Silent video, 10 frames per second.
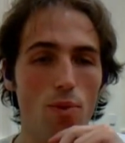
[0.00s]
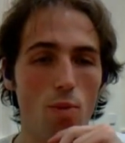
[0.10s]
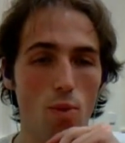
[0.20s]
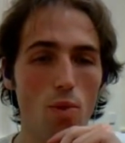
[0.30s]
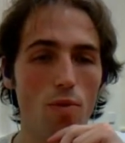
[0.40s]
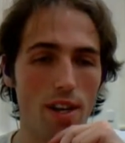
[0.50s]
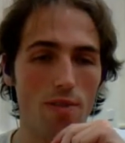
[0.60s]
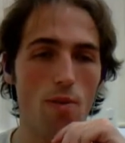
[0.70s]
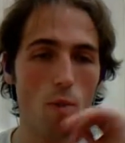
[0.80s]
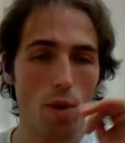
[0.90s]
we're moving
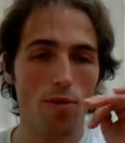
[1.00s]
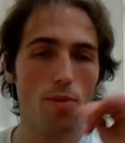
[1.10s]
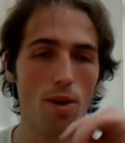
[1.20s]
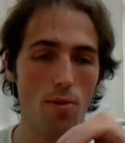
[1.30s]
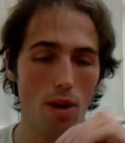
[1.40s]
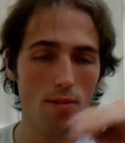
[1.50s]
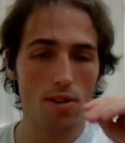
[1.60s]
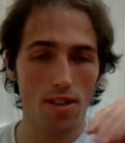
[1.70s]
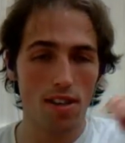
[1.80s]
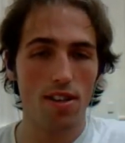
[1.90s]
away from
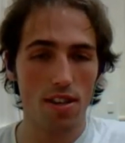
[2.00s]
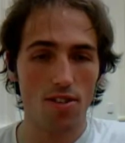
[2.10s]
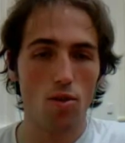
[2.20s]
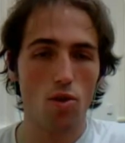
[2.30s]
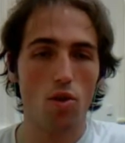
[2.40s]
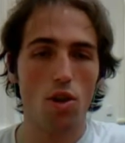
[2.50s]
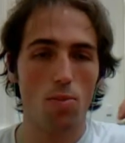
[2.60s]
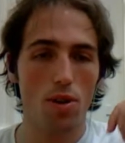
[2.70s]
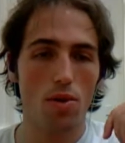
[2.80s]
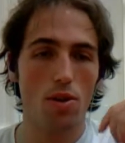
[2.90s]
nonprofits and into these social
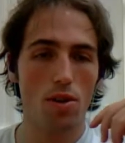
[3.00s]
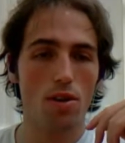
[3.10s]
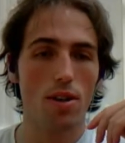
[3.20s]
entrepreneurial.